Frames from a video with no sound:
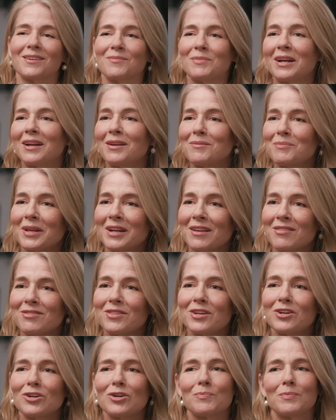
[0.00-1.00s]
I mean, I'd been in
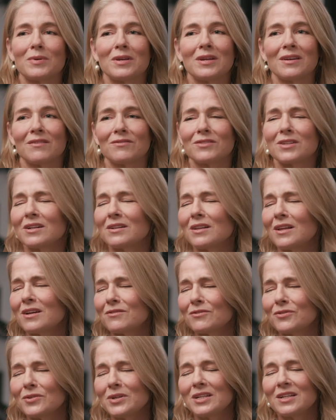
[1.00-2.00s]
therapy, I've done a
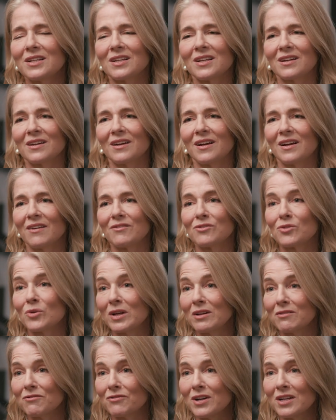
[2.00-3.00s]
lot of reading, I have
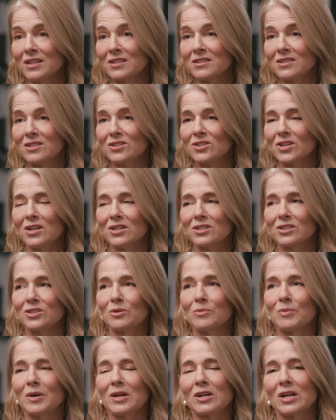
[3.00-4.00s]
great friends to talk
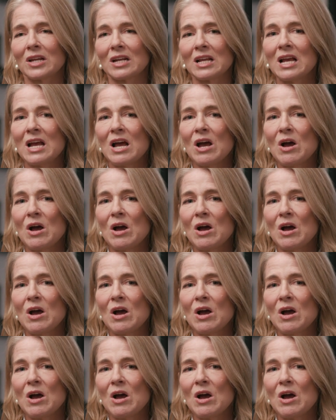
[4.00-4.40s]
to about it,